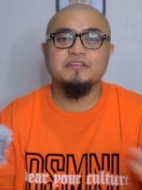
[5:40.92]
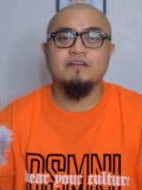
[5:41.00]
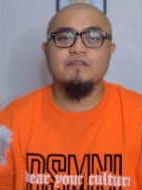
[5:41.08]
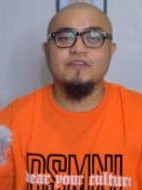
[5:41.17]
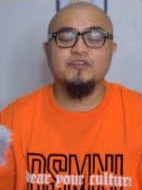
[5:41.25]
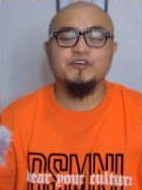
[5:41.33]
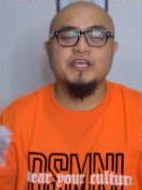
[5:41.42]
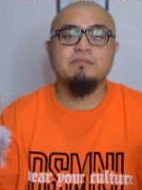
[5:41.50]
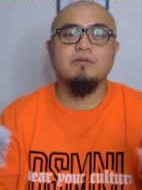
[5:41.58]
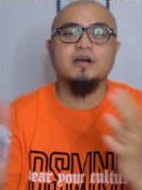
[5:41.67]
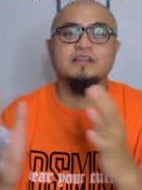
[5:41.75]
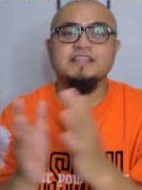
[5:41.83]
7, the
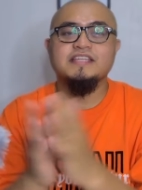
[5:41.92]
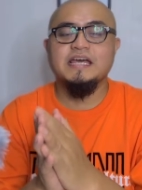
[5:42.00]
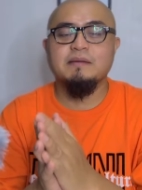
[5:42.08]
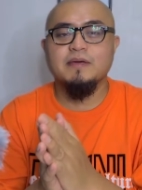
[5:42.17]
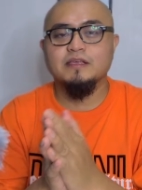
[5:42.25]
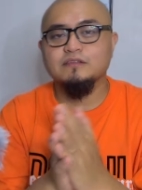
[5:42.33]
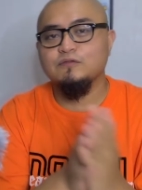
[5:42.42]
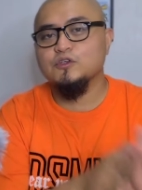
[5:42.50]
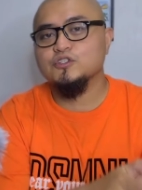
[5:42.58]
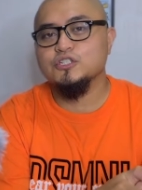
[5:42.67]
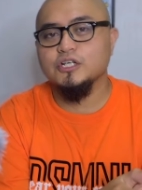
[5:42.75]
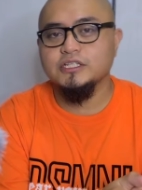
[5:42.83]
Reebok DMX
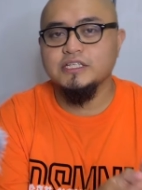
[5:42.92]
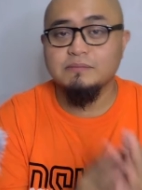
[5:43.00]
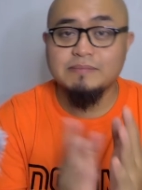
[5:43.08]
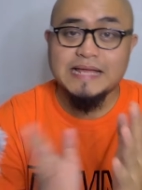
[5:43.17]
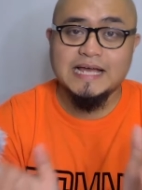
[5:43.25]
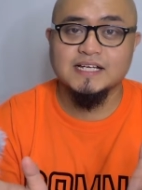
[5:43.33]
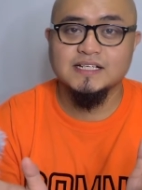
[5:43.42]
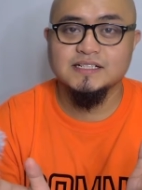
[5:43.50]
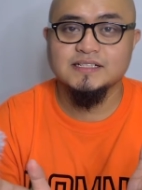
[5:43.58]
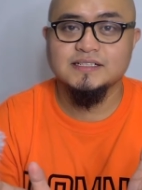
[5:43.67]
Fusion in black.